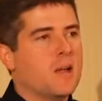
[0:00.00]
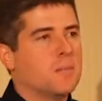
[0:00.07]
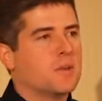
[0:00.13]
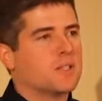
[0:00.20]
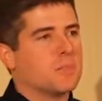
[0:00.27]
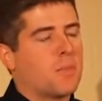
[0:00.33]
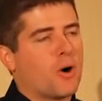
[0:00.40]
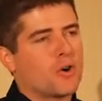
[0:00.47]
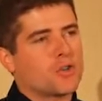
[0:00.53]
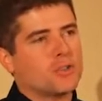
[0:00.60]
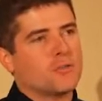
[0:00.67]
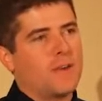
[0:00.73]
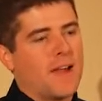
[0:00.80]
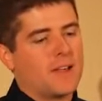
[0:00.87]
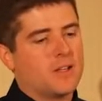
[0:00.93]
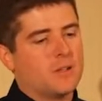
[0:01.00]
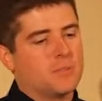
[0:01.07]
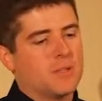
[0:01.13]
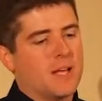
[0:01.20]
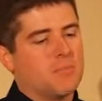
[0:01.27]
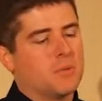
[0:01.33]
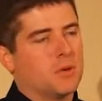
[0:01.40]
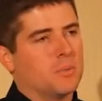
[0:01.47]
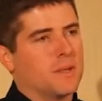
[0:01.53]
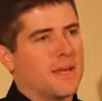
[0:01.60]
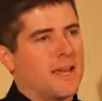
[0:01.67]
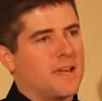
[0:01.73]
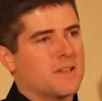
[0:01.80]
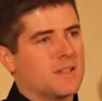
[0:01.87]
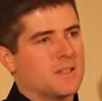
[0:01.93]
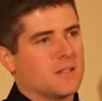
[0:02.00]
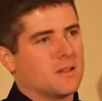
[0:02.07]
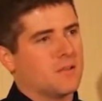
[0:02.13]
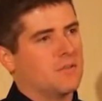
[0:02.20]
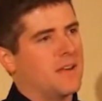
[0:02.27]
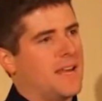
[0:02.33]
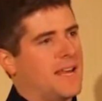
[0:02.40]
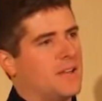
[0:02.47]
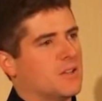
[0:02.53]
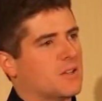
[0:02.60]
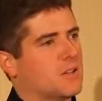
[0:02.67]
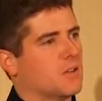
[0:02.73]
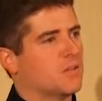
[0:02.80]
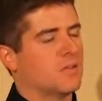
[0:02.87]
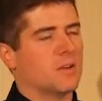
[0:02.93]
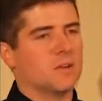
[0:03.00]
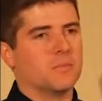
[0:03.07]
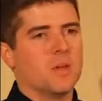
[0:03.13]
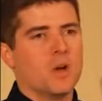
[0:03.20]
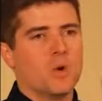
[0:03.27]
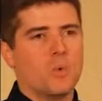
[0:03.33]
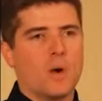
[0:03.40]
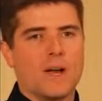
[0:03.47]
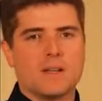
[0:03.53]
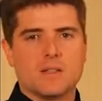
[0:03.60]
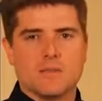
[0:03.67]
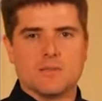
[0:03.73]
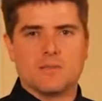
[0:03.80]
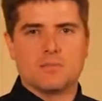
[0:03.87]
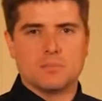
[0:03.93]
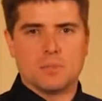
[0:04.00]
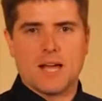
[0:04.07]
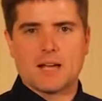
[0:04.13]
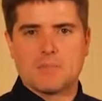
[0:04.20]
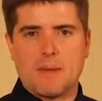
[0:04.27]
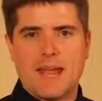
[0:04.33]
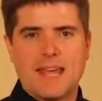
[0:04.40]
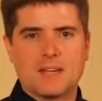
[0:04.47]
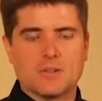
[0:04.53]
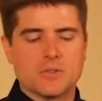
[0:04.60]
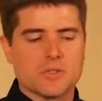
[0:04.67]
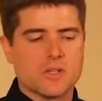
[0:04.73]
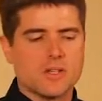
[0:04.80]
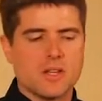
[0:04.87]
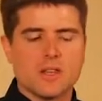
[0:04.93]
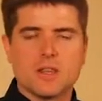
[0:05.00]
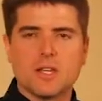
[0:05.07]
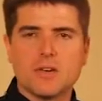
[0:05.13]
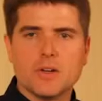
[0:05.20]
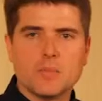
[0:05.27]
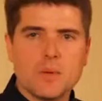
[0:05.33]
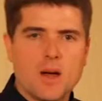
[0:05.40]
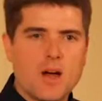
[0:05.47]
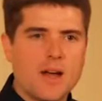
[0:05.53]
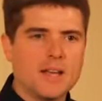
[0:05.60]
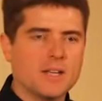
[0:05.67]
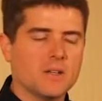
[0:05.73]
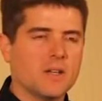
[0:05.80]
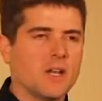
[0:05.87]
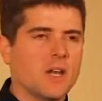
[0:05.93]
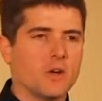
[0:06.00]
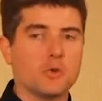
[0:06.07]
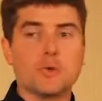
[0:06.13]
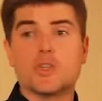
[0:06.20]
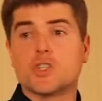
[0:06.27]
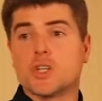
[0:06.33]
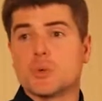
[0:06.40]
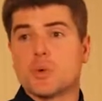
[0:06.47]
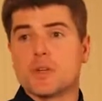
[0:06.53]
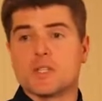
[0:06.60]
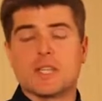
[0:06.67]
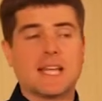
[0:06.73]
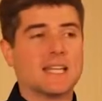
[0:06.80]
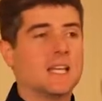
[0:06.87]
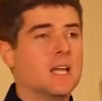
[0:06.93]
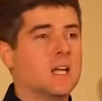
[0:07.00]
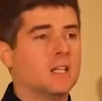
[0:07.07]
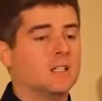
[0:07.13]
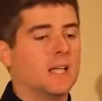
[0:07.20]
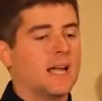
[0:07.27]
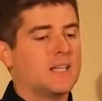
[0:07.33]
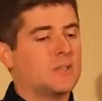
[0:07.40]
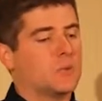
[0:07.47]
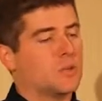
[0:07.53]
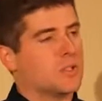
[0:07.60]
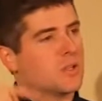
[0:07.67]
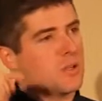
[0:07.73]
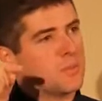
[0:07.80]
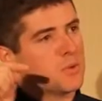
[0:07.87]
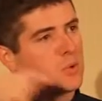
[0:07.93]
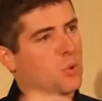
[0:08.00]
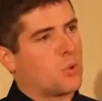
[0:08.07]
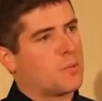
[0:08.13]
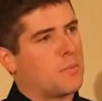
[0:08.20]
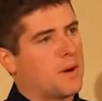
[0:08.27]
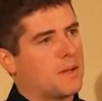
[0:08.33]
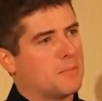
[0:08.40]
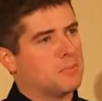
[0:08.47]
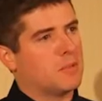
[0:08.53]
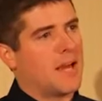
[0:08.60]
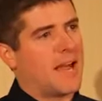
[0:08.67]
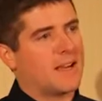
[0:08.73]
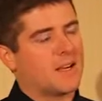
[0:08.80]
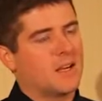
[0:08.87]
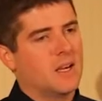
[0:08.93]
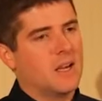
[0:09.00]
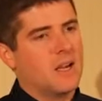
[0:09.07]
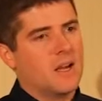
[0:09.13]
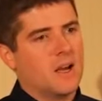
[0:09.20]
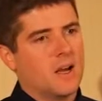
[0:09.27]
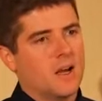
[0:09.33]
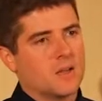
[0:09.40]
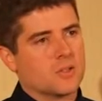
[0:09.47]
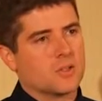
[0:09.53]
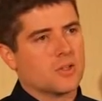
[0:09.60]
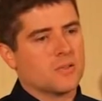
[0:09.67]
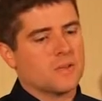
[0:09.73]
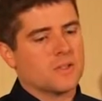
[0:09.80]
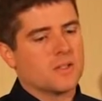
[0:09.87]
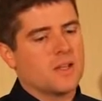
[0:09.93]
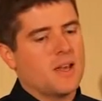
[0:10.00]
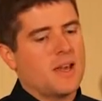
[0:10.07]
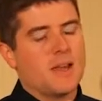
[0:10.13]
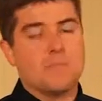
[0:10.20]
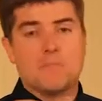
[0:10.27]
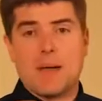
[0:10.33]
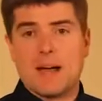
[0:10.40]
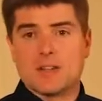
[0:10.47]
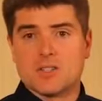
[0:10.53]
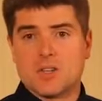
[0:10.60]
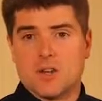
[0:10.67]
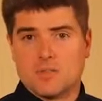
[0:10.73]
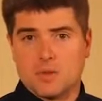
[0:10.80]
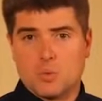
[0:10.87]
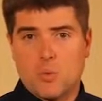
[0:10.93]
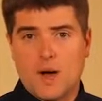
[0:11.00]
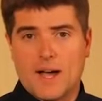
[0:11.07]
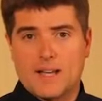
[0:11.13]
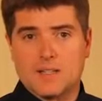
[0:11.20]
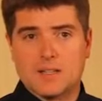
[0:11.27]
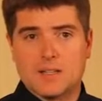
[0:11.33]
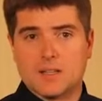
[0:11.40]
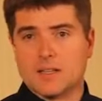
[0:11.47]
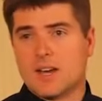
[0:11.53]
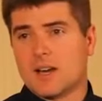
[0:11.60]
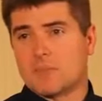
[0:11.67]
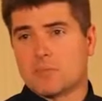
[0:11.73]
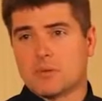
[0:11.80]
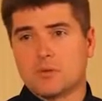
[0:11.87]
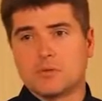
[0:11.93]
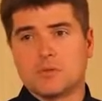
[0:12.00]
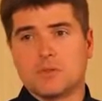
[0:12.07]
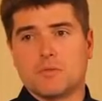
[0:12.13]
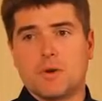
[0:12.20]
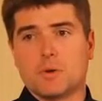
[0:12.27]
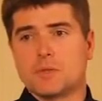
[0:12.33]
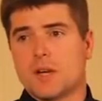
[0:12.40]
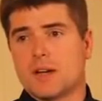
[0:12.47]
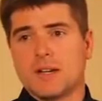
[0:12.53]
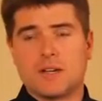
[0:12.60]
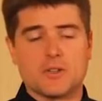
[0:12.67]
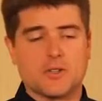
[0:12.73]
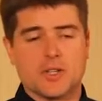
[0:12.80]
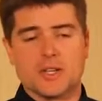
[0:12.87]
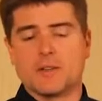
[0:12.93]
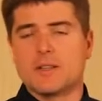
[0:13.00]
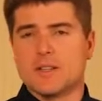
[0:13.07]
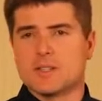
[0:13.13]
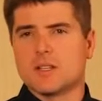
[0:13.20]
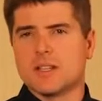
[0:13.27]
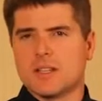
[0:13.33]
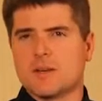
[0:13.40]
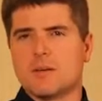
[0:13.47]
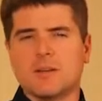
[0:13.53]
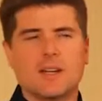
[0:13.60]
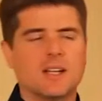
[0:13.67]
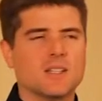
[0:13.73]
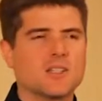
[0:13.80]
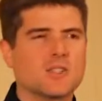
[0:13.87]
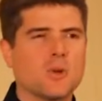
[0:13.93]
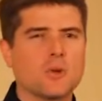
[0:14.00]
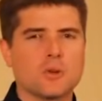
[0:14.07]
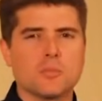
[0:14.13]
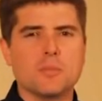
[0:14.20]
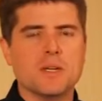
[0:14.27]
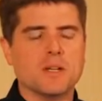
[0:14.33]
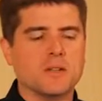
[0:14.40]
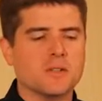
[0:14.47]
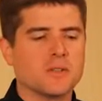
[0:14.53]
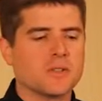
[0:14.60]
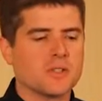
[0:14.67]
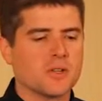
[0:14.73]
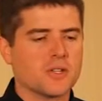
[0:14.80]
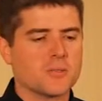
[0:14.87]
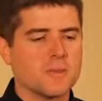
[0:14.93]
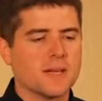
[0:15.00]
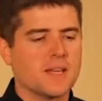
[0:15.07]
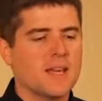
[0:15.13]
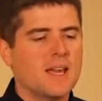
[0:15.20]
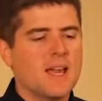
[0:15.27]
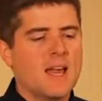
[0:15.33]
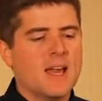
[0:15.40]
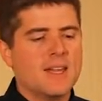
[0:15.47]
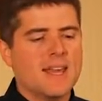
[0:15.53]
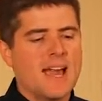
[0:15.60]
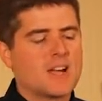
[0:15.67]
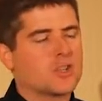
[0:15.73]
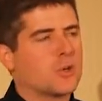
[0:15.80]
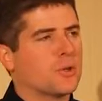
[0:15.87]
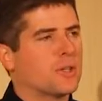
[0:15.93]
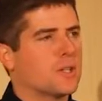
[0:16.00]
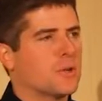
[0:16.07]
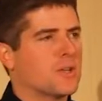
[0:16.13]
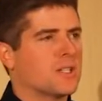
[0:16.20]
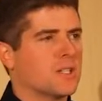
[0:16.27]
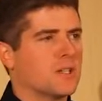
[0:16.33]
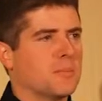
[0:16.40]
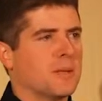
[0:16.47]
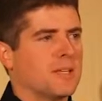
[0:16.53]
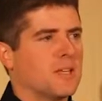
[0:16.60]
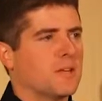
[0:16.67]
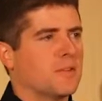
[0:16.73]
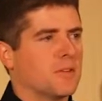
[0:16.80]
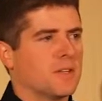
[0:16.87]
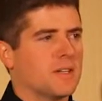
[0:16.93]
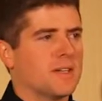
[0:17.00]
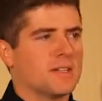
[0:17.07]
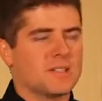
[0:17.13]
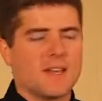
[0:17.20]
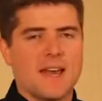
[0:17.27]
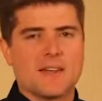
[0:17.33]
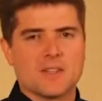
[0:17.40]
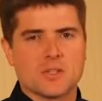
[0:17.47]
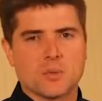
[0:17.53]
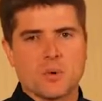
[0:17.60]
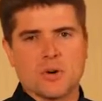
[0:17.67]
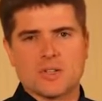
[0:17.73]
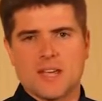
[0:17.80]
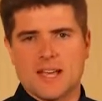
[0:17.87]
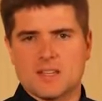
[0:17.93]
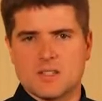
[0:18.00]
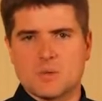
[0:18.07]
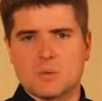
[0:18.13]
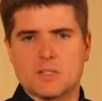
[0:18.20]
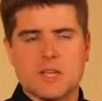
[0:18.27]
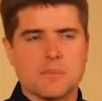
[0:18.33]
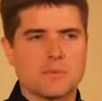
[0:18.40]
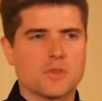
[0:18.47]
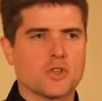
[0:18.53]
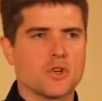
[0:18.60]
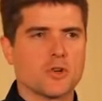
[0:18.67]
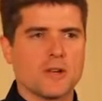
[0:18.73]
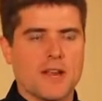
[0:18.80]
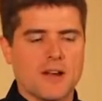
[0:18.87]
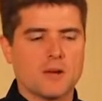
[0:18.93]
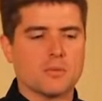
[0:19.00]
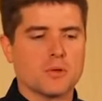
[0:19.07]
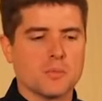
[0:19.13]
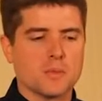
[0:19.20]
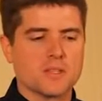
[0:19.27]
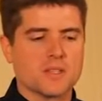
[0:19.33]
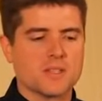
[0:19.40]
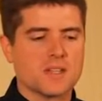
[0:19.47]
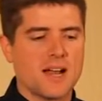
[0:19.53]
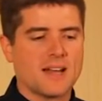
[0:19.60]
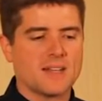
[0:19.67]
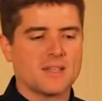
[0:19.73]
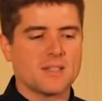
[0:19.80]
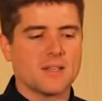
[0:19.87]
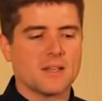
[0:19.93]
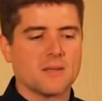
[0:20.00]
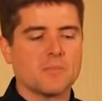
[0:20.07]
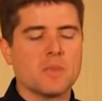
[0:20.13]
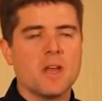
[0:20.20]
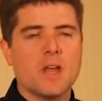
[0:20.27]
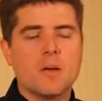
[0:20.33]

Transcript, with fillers: But it's a partial vacuum light bulb that has these little vanes of uh, white and black panels. And the theory behind it originally was that light was absorbed by the black uh, surface and bounce off the white, and it kind of proved the photon energy. It's like a, a solar mill, so to speak. The actual theory is a little bit different than this and how this works. It has to do with temperature and air movements inside this thing.